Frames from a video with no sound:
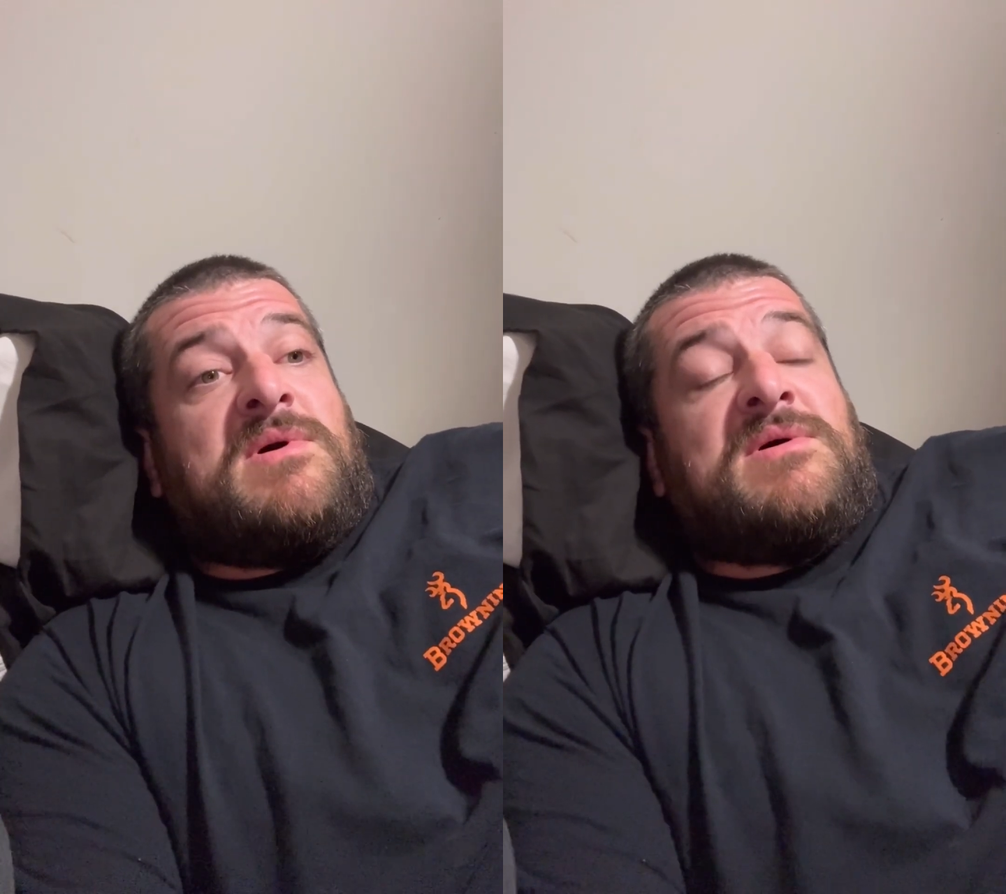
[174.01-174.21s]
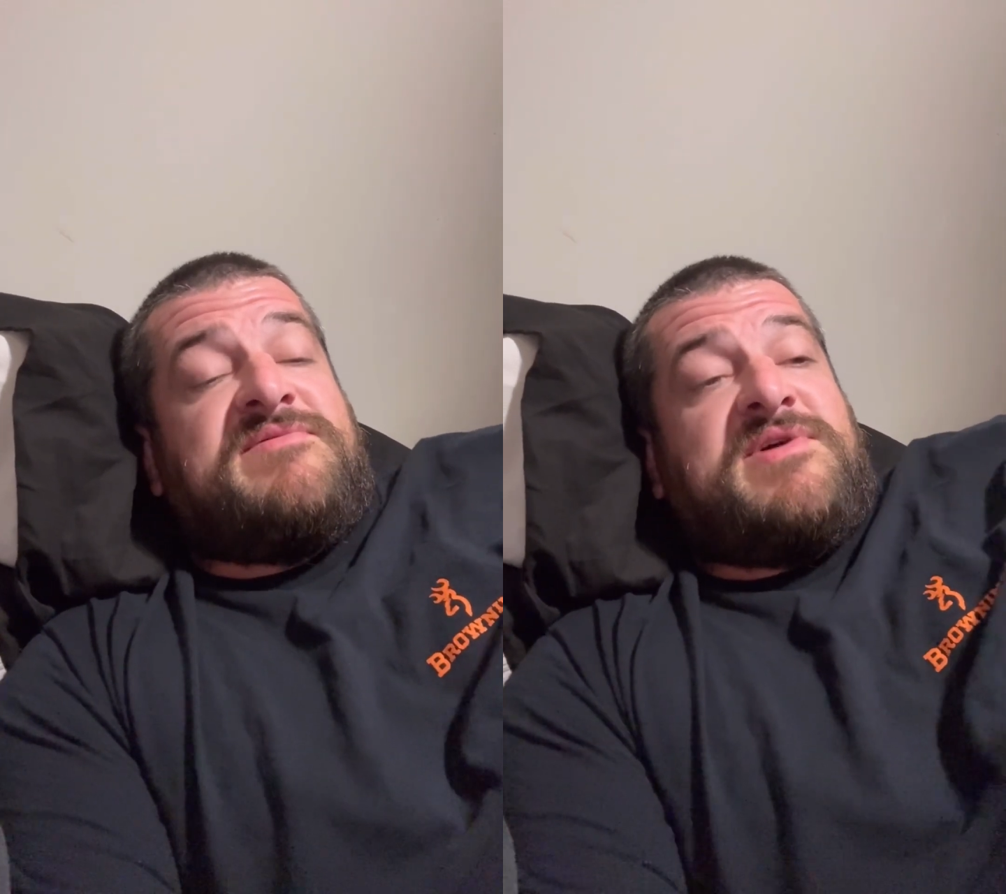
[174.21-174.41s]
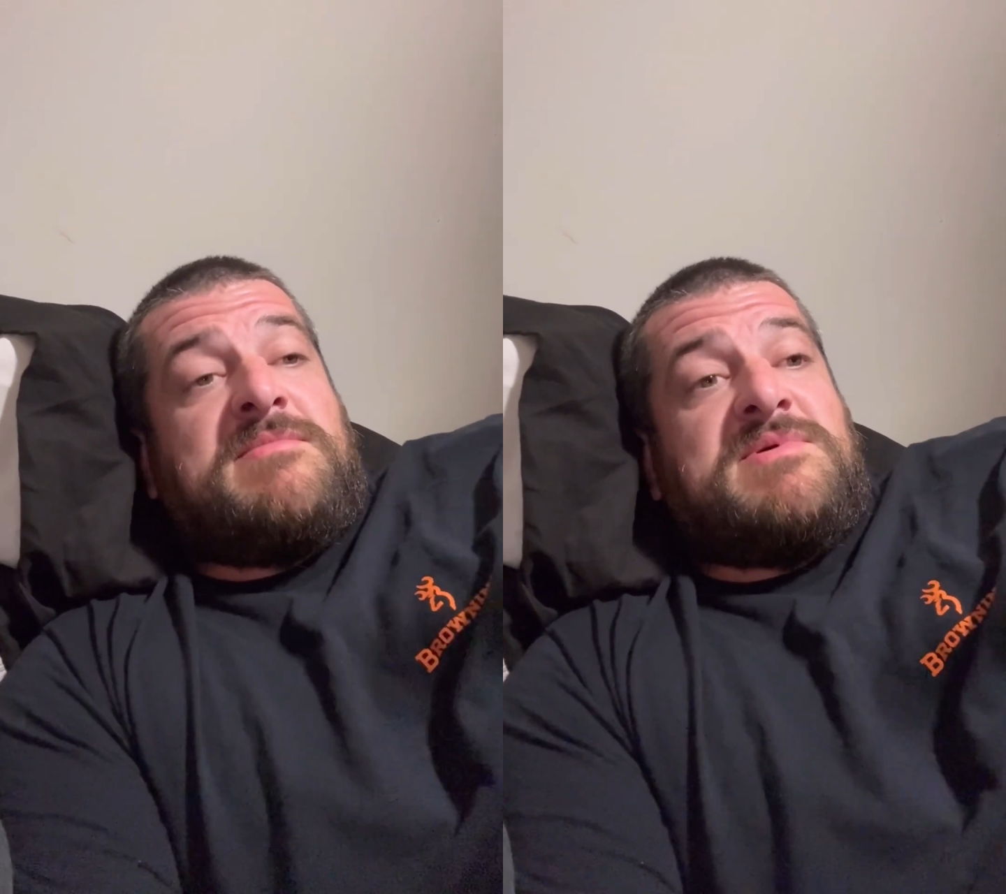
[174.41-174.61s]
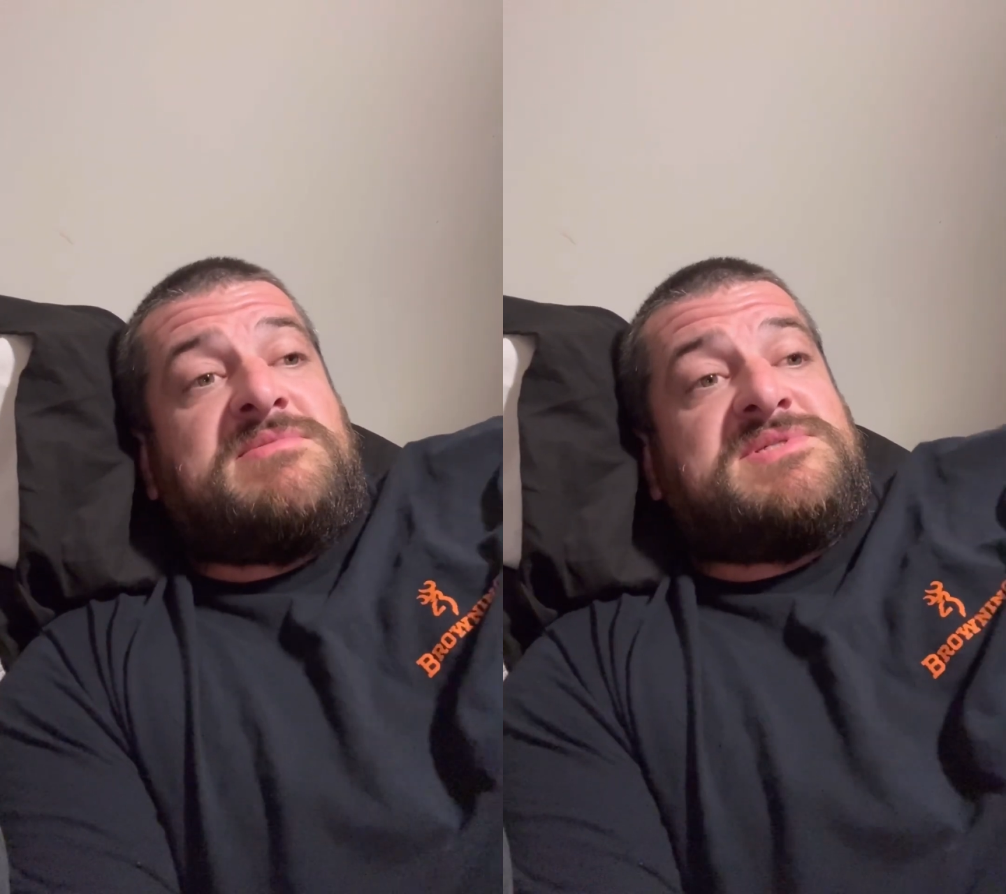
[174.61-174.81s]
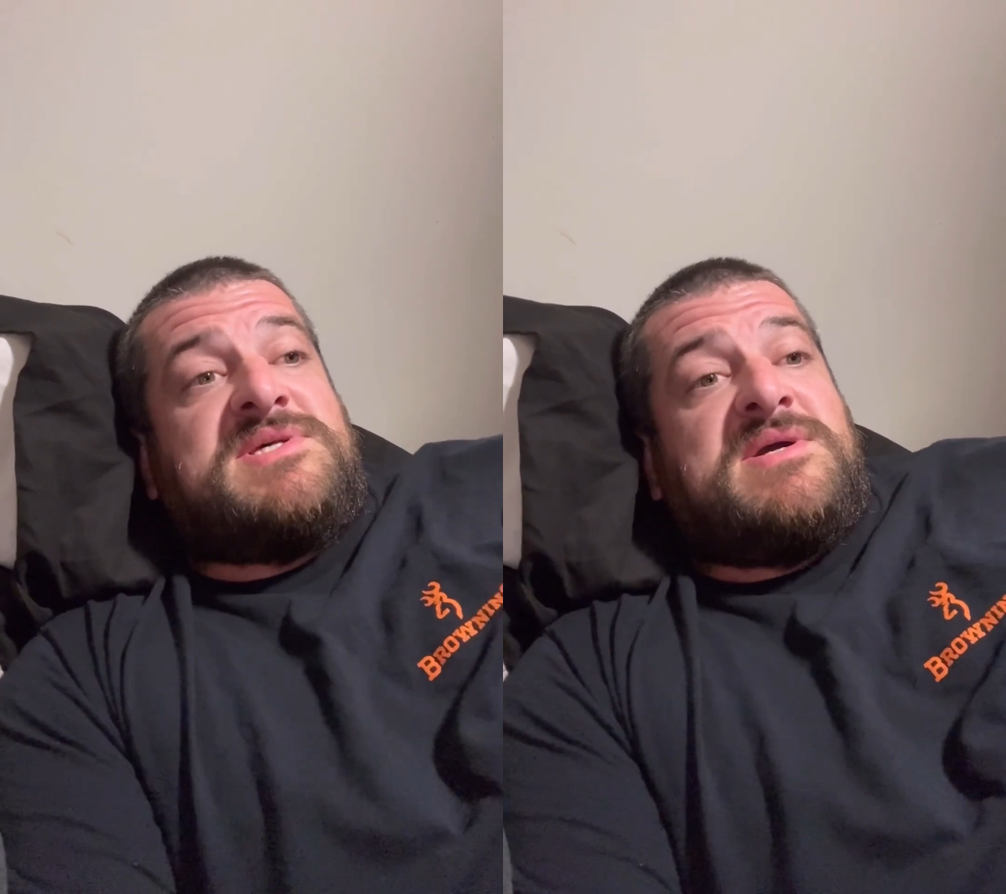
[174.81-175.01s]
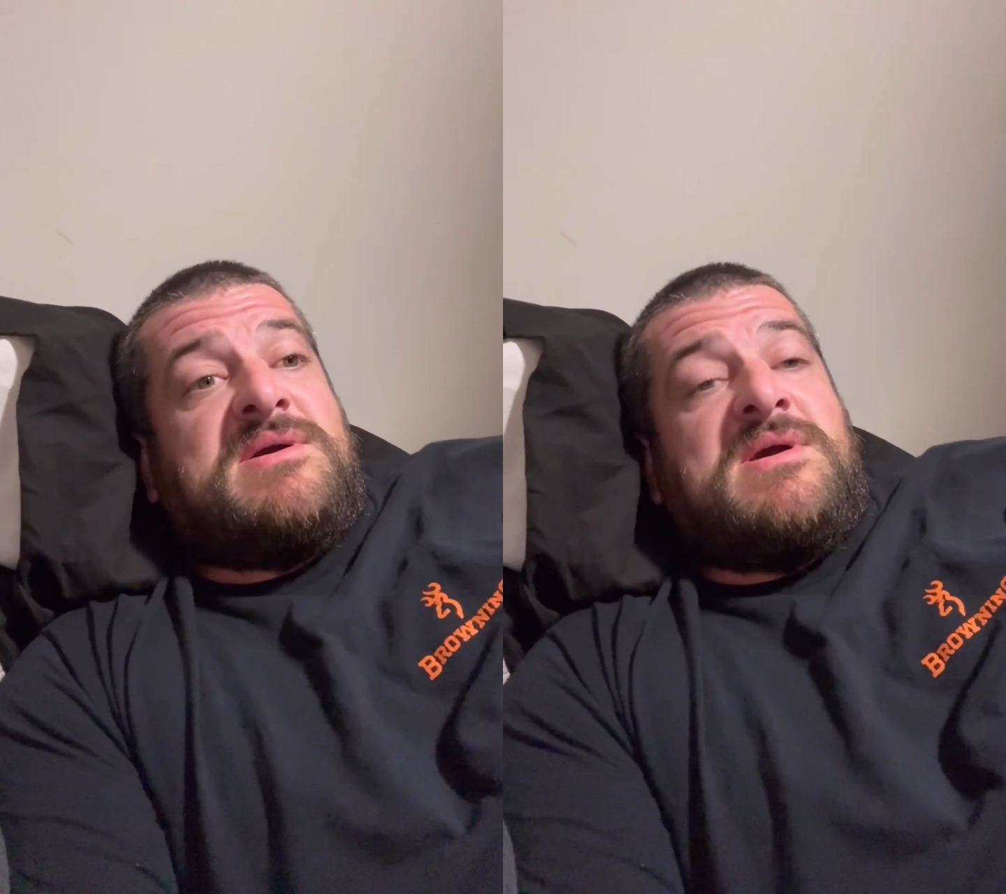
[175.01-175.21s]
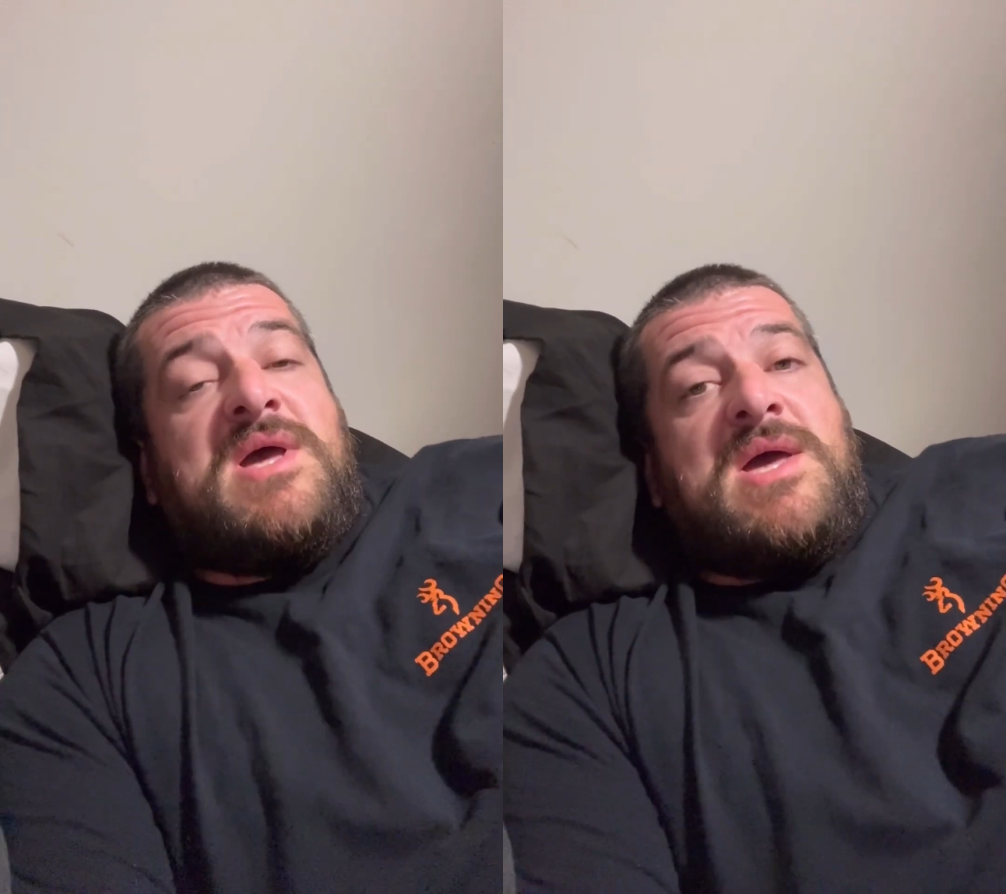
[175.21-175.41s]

all the family was there.